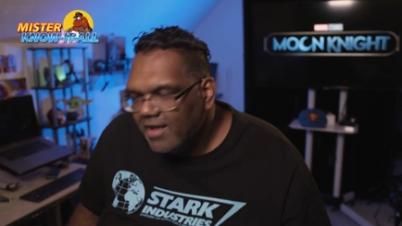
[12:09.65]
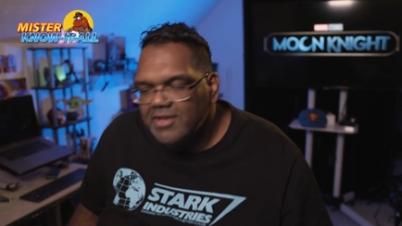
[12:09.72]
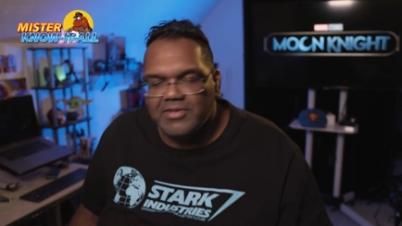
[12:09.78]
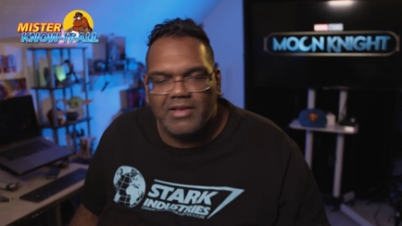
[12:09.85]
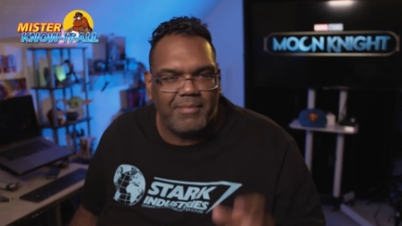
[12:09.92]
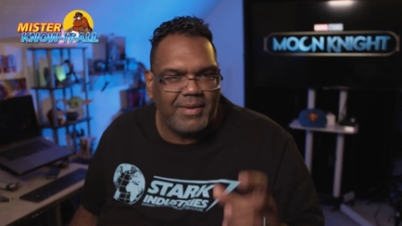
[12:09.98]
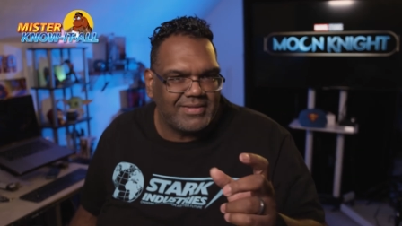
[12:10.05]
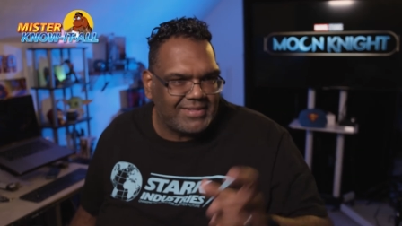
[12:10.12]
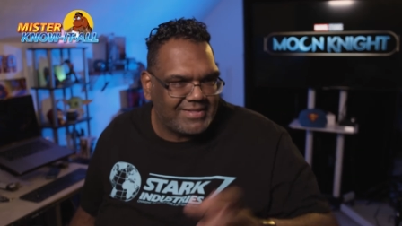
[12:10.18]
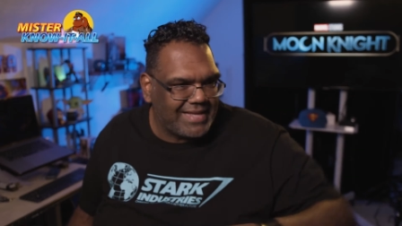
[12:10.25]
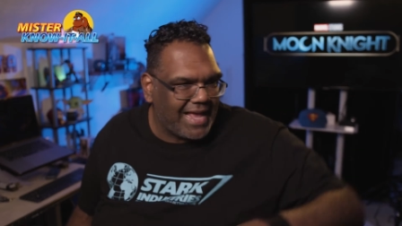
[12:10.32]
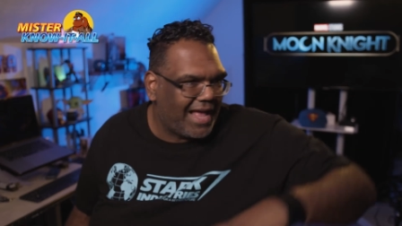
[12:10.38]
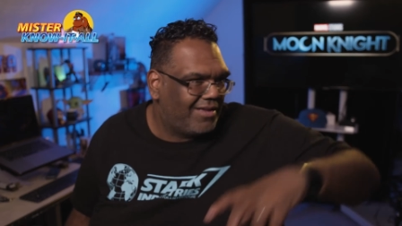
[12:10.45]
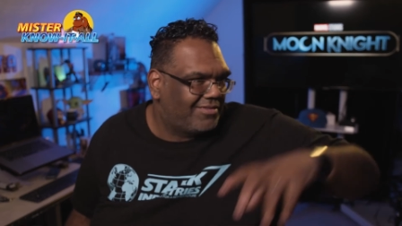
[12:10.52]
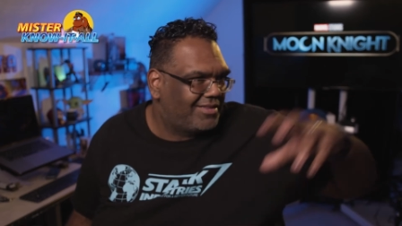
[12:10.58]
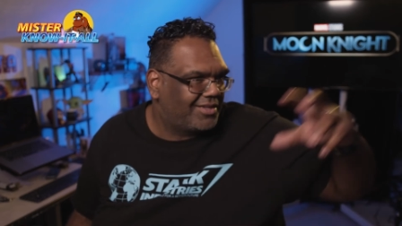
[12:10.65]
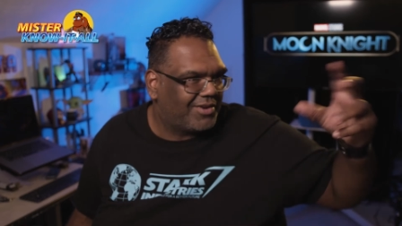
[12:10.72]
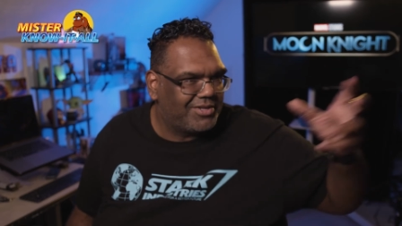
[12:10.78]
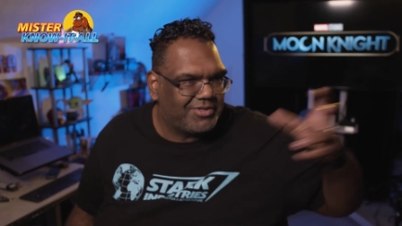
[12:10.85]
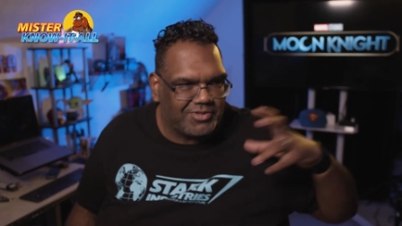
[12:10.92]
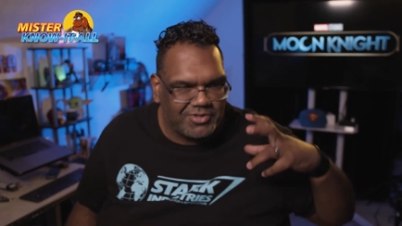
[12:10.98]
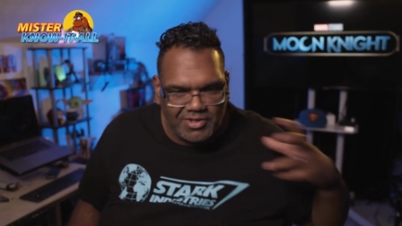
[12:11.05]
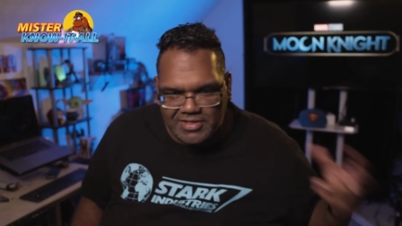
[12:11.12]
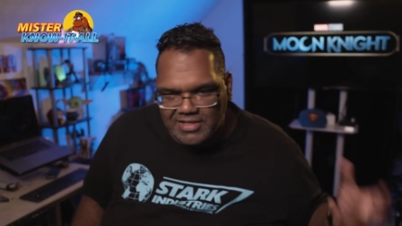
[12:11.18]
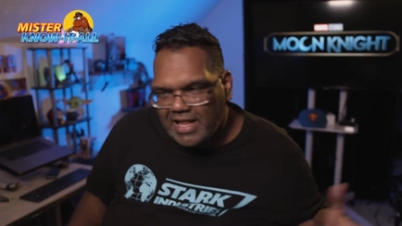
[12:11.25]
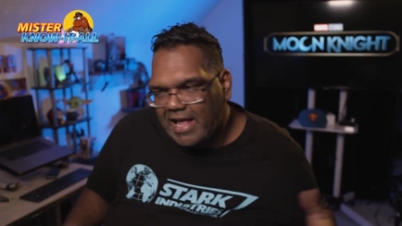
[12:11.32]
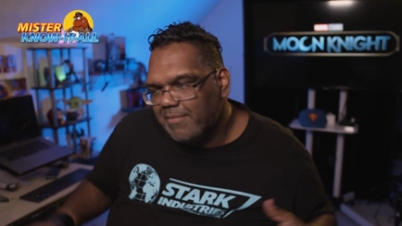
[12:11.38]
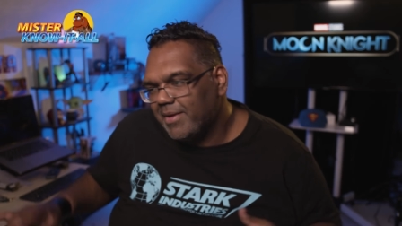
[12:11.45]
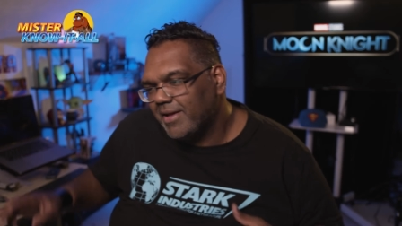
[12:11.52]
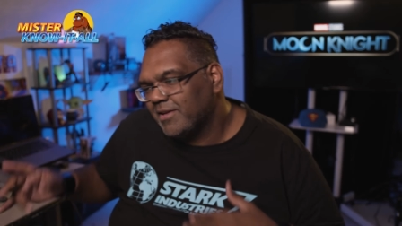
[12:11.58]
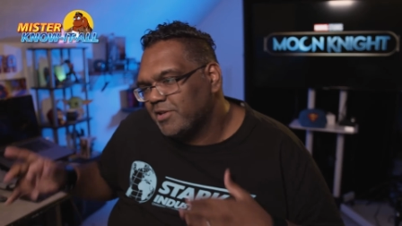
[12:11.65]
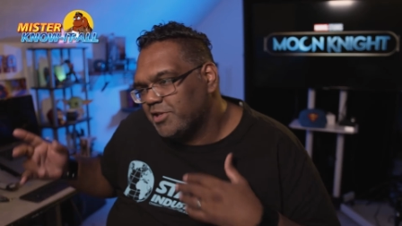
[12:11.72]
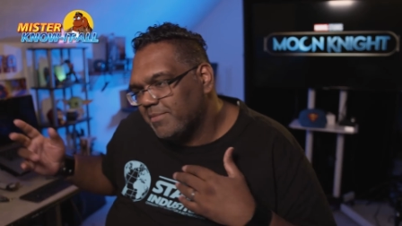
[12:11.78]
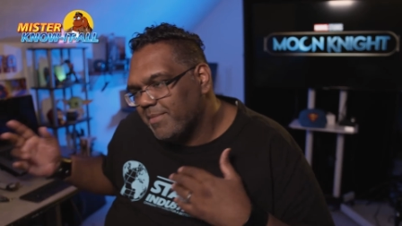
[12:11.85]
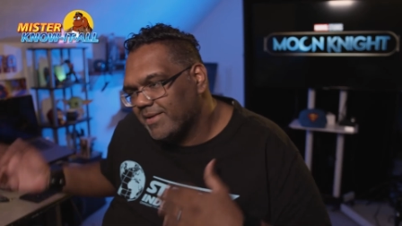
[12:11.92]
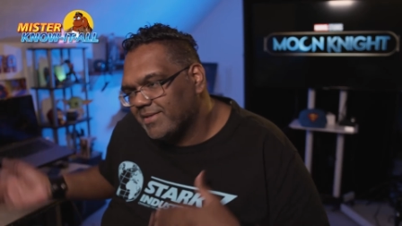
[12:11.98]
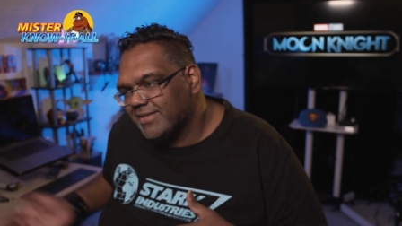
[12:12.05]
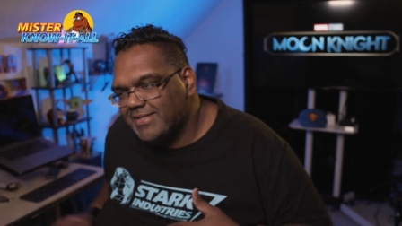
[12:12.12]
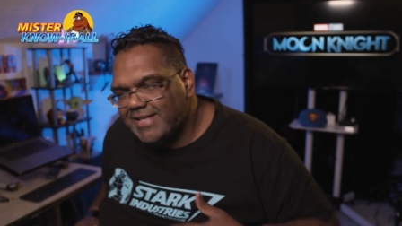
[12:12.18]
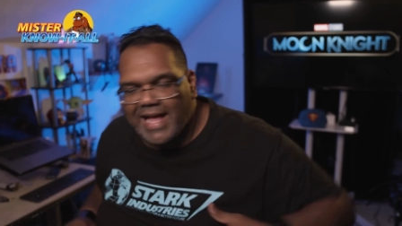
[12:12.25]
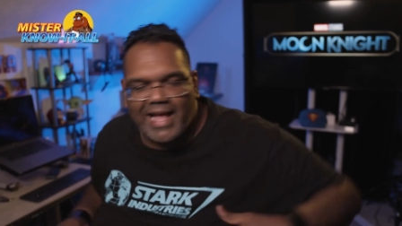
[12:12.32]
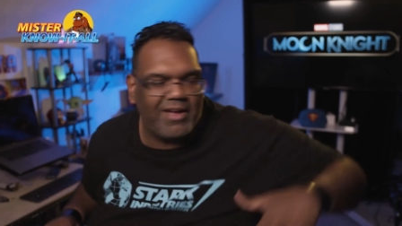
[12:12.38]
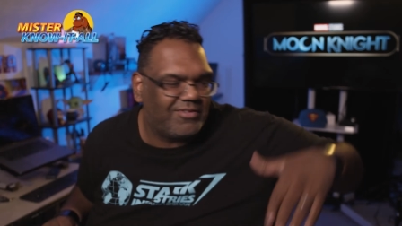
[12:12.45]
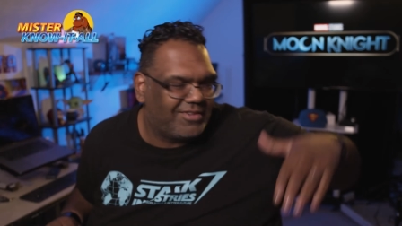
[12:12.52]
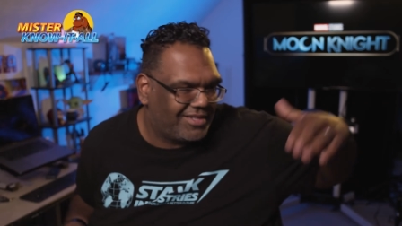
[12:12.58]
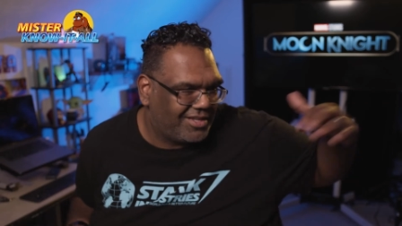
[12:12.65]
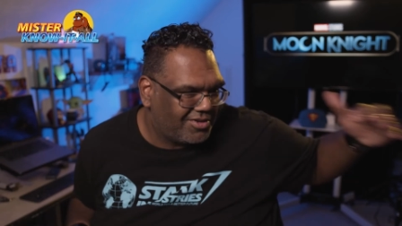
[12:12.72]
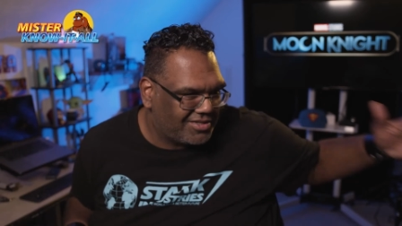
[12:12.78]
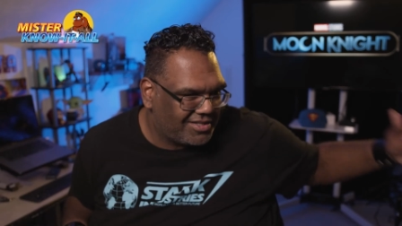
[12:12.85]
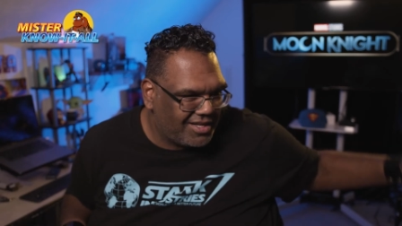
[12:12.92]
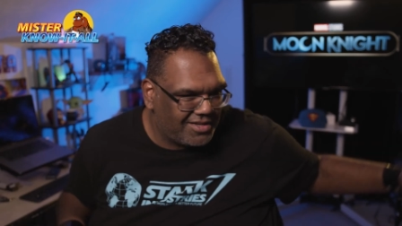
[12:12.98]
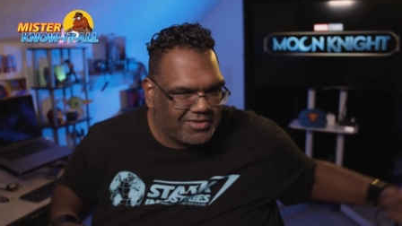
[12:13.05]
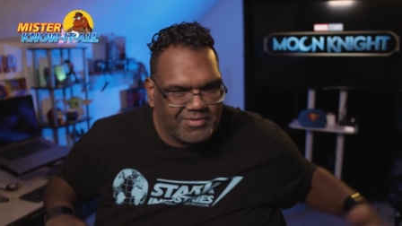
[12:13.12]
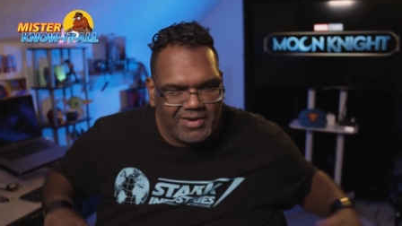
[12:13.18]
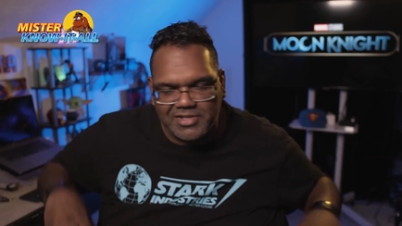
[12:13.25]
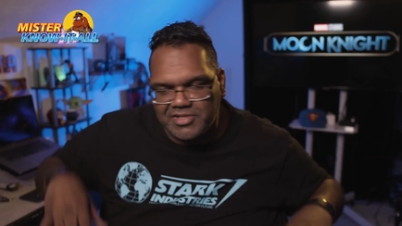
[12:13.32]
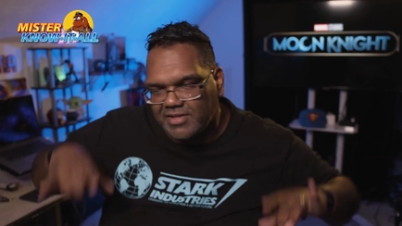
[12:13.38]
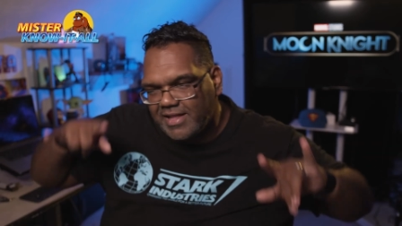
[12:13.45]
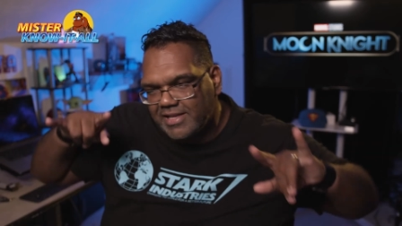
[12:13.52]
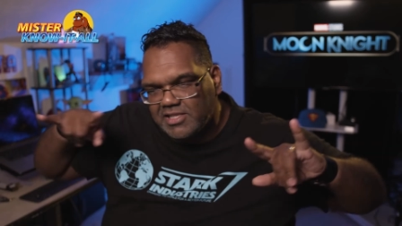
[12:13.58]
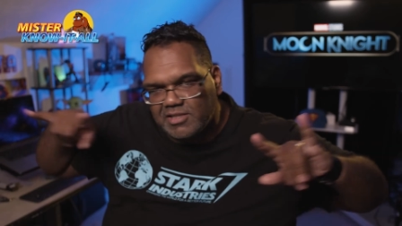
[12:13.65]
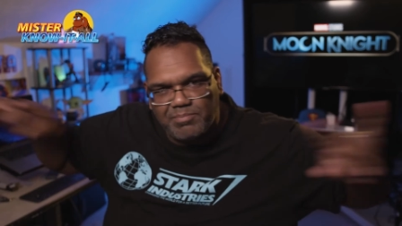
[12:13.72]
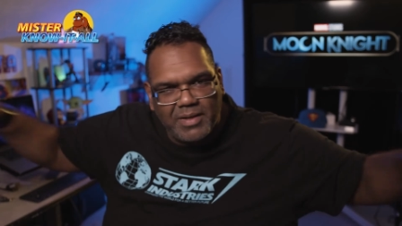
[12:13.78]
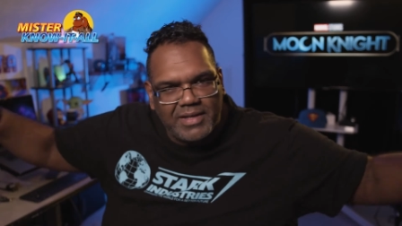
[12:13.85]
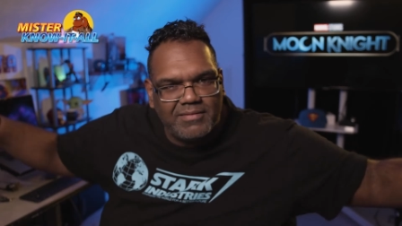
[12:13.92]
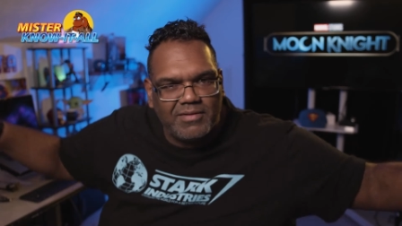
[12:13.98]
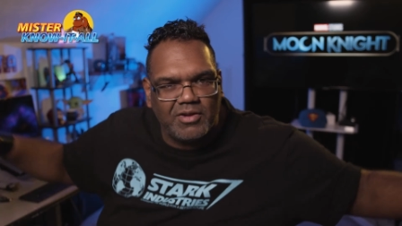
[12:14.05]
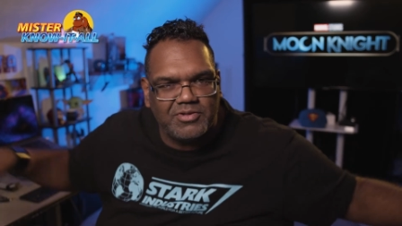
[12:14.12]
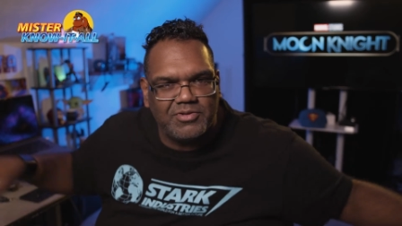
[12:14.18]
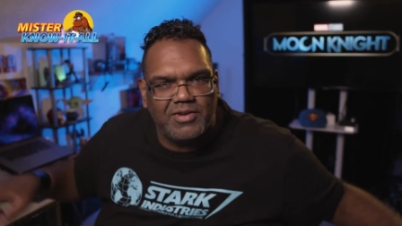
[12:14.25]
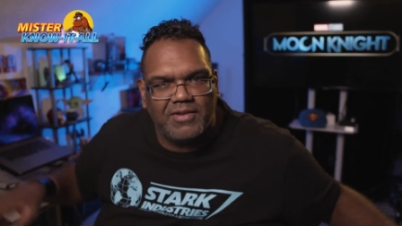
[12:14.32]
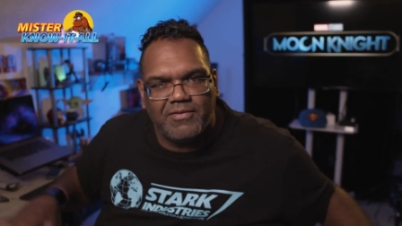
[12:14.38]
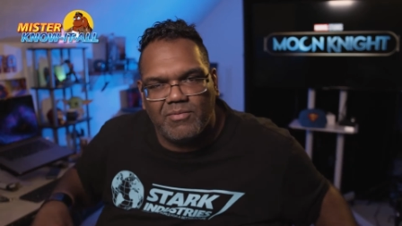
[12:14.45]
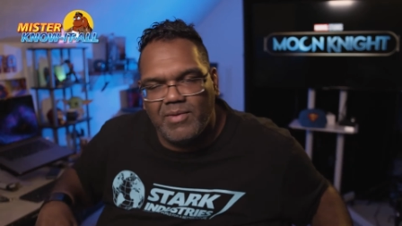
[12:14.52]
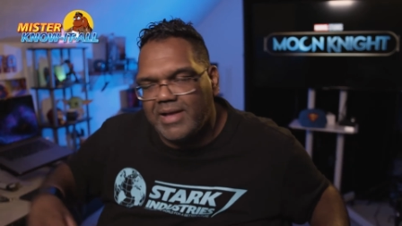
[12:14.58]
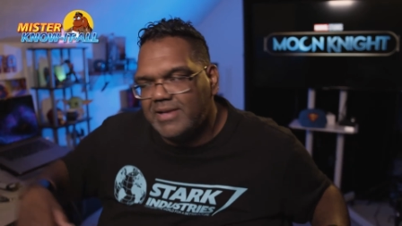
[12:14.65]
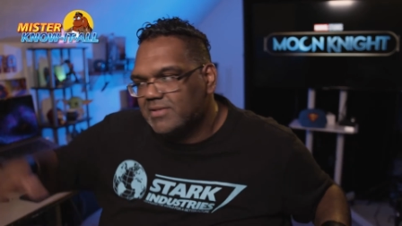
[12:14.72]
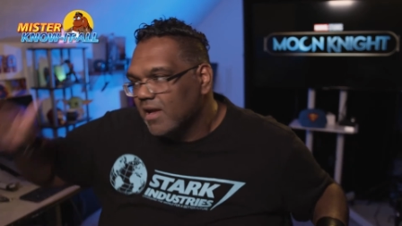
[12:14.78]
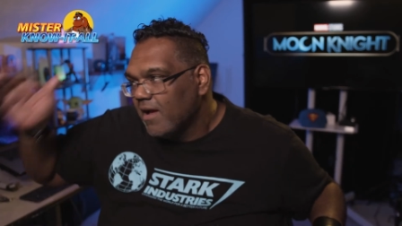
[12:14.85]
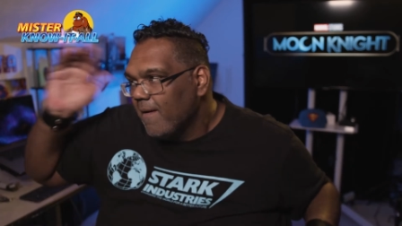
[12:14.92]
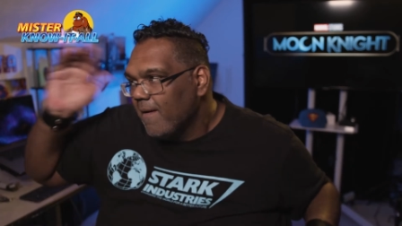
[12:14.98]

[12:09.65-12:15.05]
So he makes a sound, the creature starts climbing, she makes a sound, and goes another direction, they split and go two different ways.